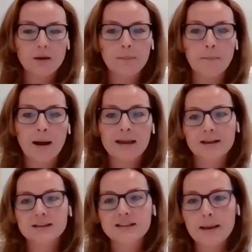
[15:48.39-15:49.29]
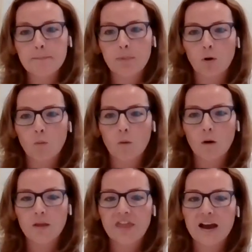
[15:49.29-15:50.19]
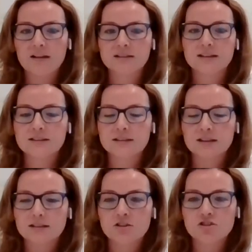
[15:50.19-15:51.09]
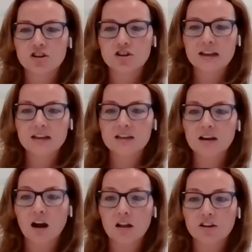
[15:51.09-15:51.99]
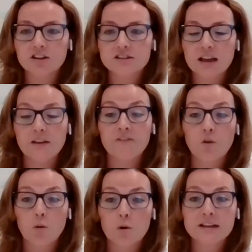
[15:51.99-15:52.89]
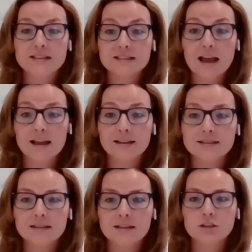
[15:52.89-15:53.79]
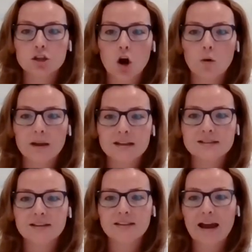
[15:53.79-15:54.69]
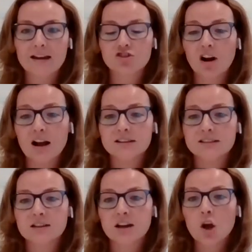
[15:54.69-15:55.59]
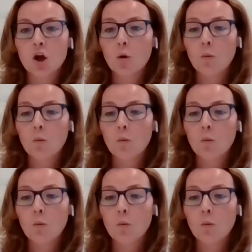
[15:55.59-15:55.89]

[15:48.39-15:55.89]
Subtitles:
So in my example, $1,680.40 is going into that trust.